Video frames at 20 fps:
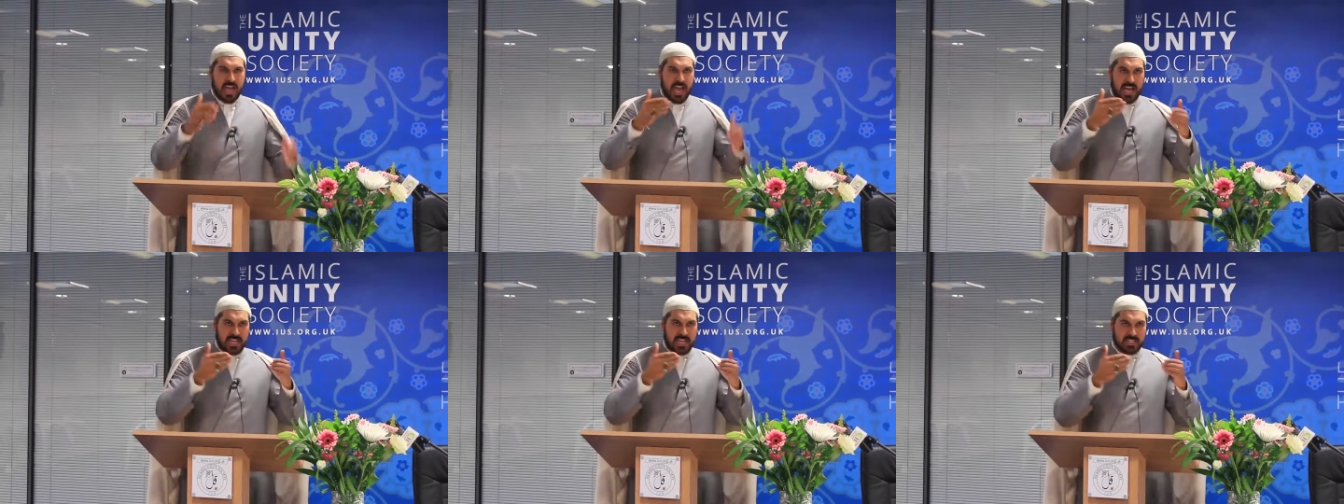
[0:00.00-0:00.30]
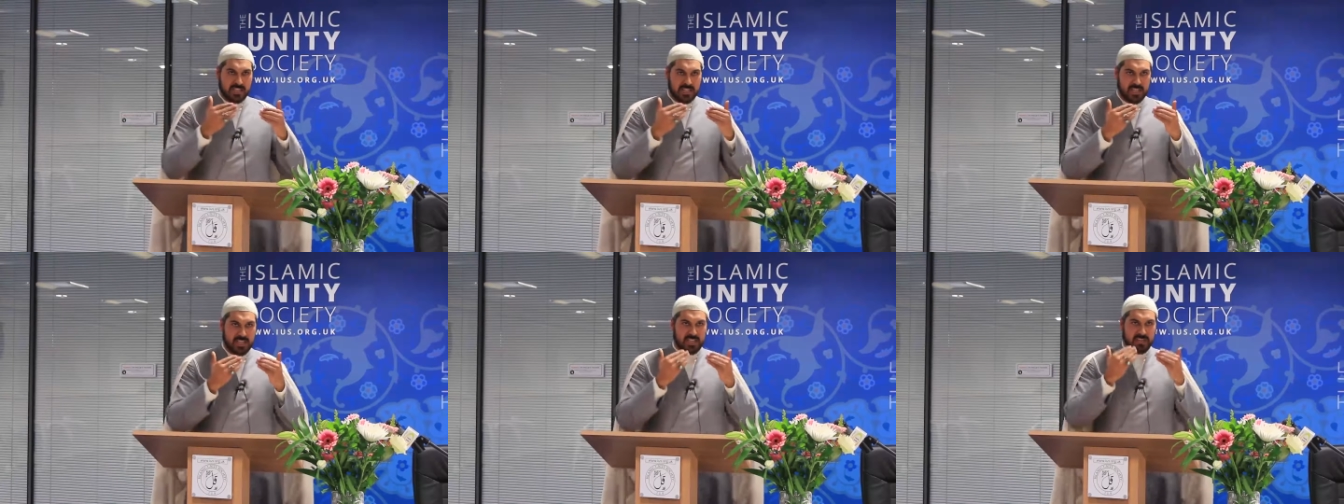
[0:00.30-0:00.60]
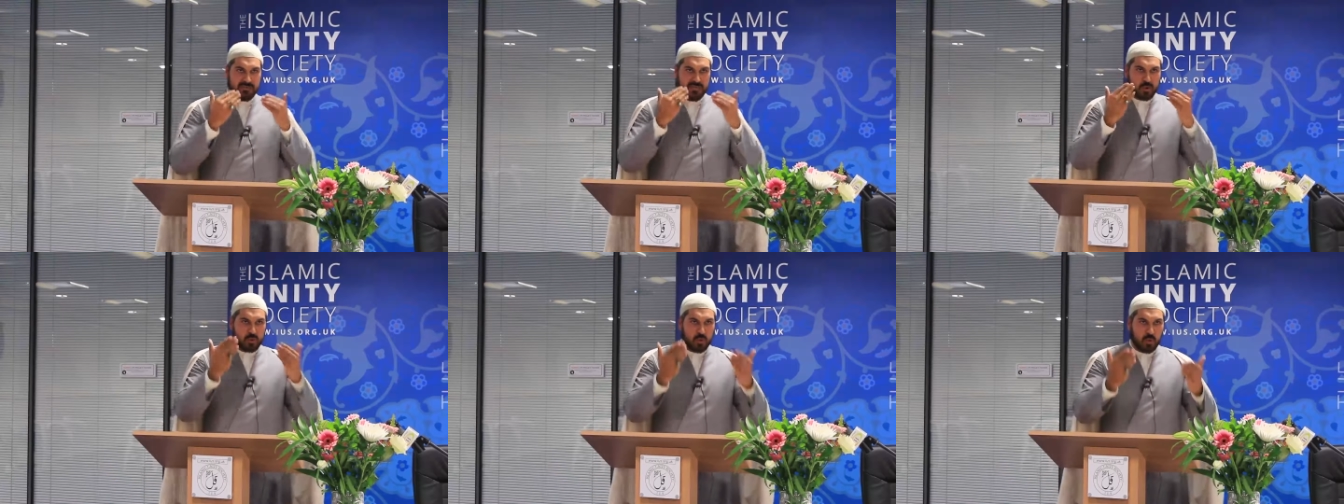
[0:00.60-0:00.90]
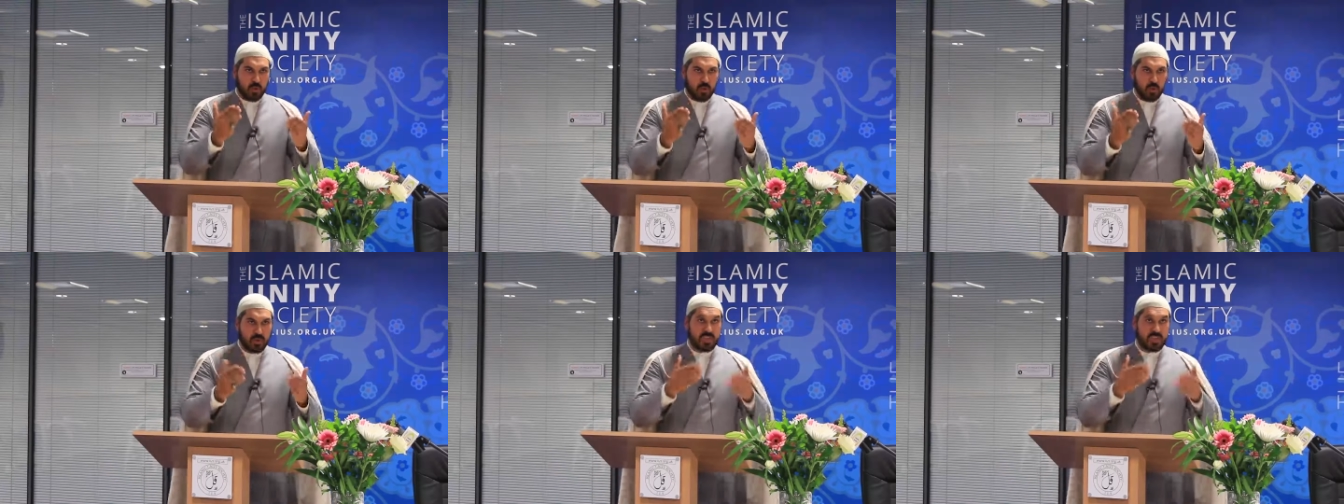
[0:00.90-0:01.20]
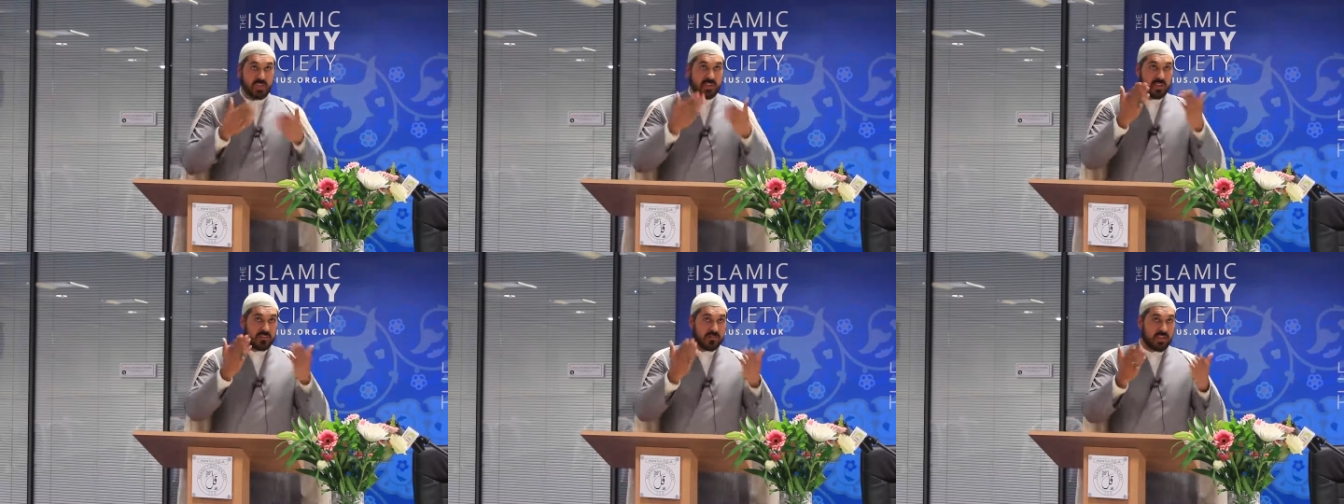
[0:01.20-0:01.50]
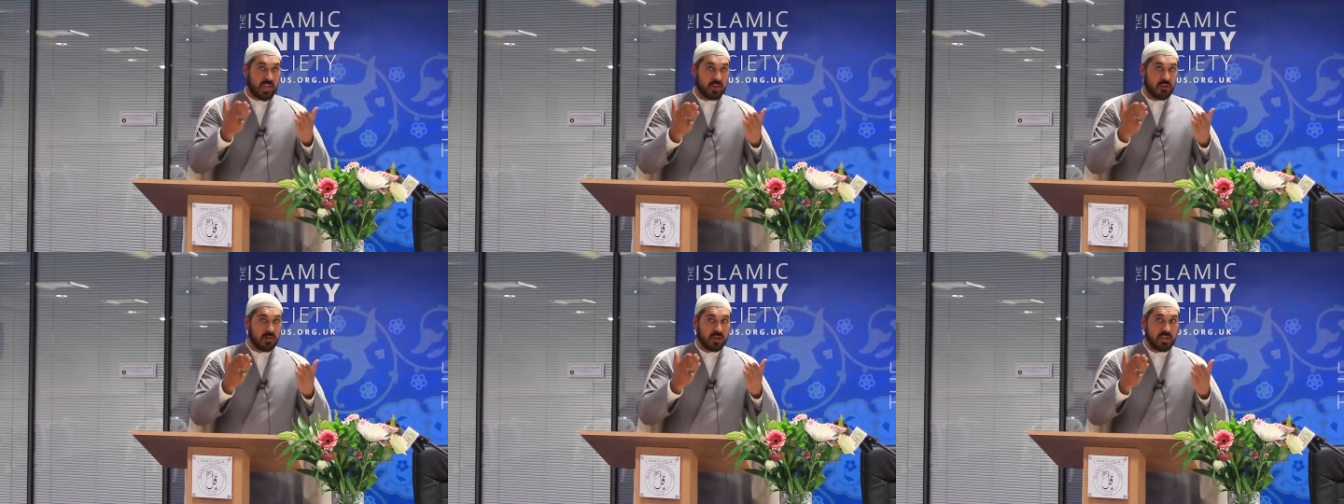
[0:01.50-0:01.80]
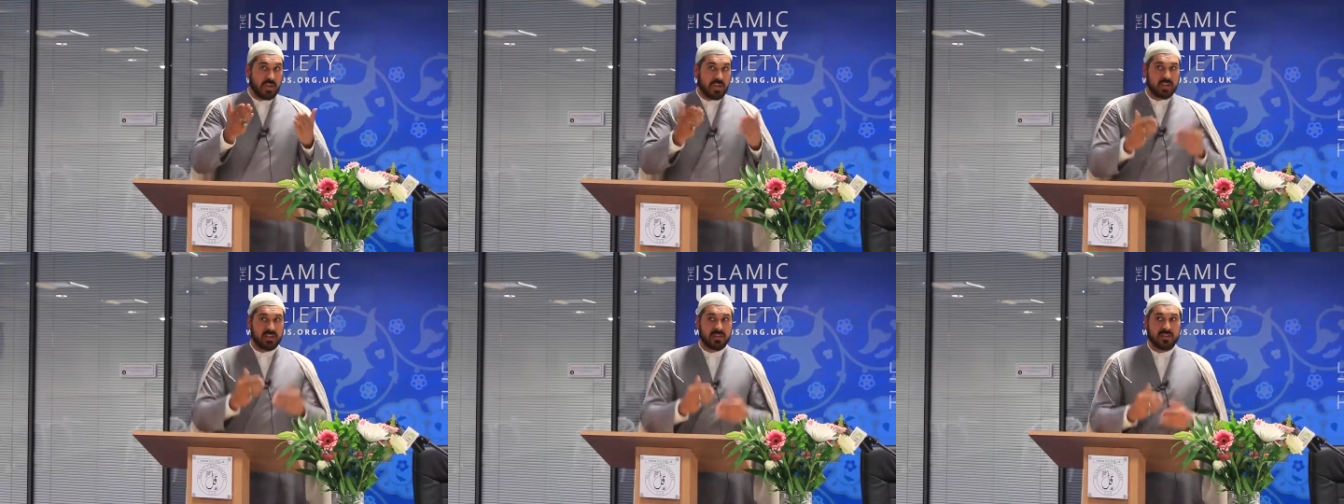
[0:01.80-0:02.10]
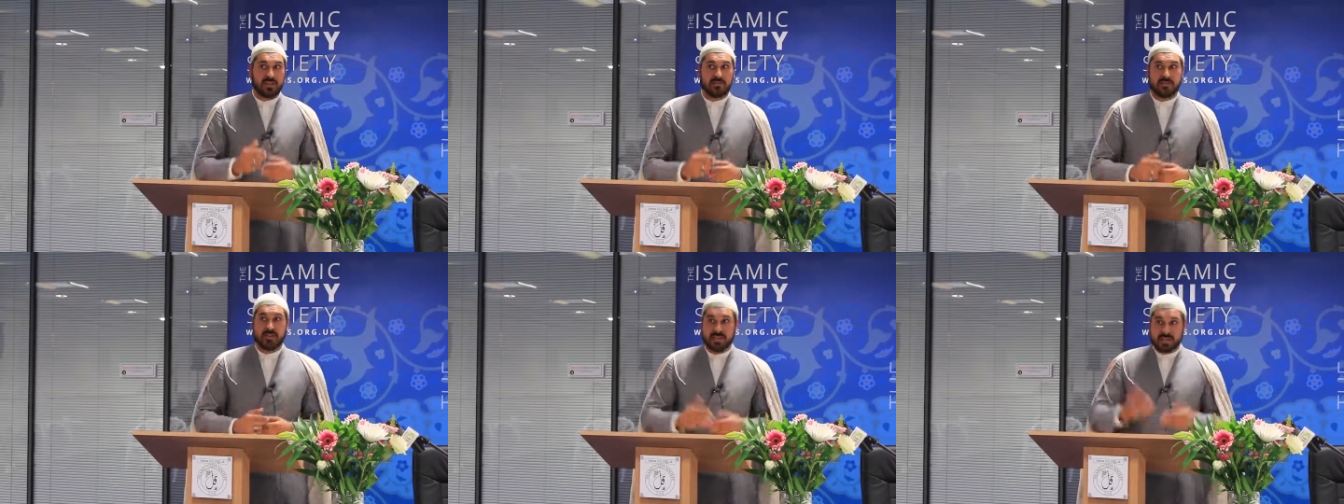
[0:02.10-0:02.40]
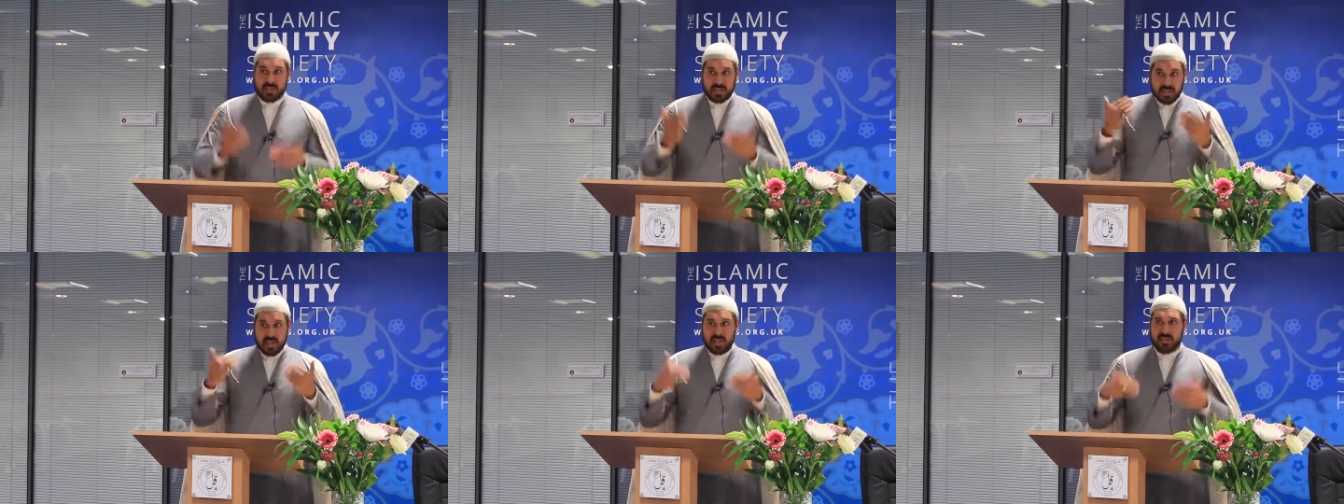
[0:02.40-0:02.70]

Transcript: As an individual walks in, if they look at it, the first thing,